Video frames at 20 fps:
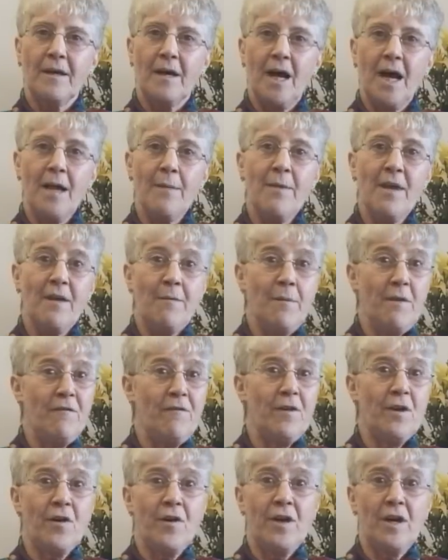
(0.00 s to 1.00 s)
I may be
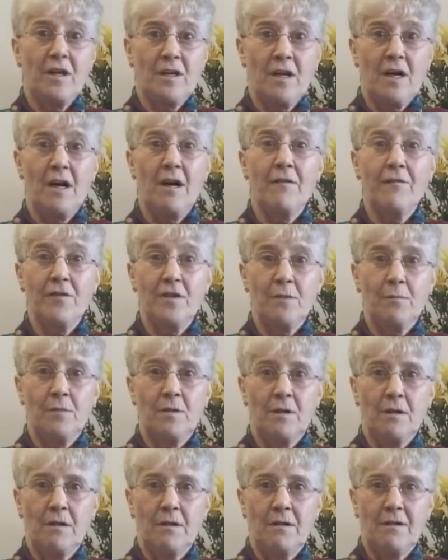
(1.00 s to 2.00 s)
very
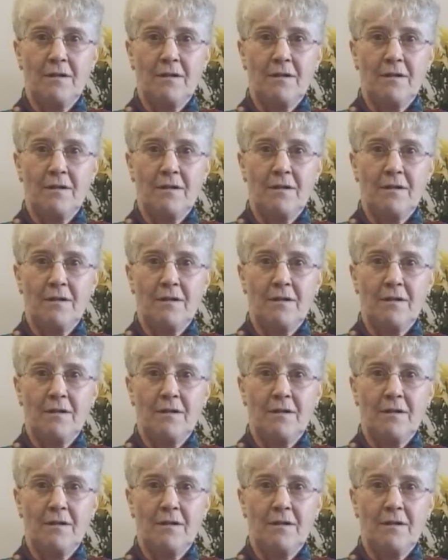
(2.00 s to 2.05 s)
uncomfortable